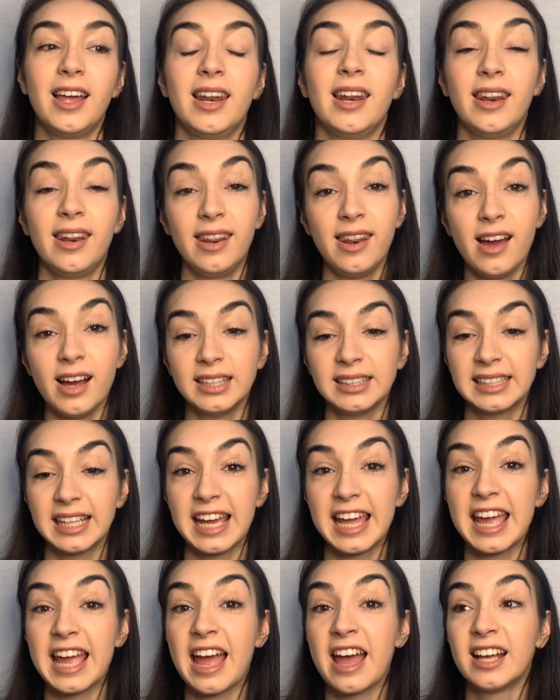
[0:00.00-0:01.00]

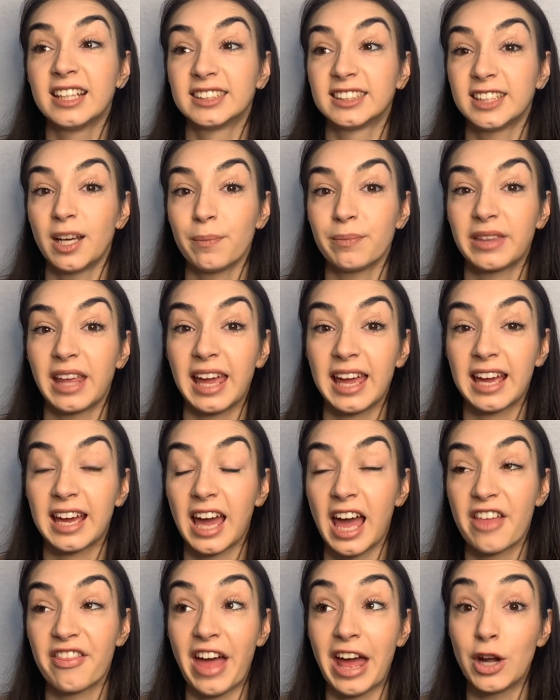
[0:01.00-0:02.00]
Lastly, something
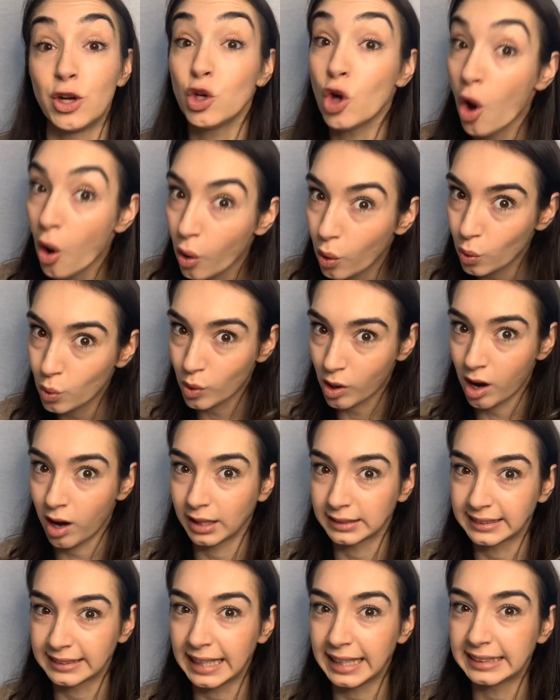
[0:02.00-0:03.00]
that not all car
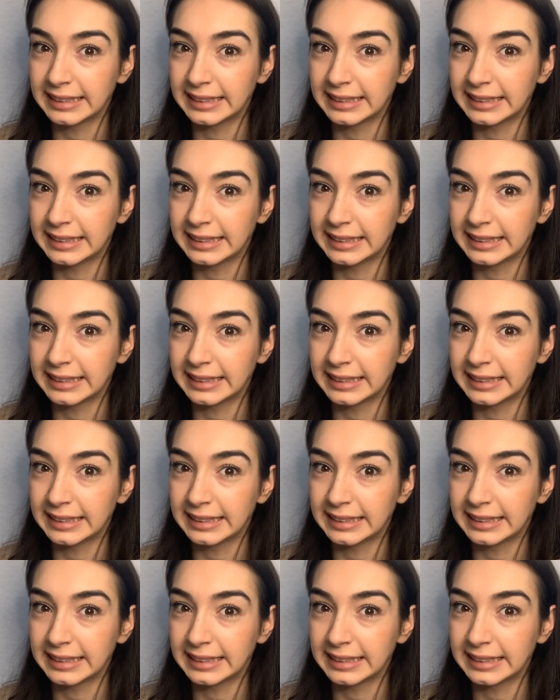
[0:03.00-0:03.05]
seats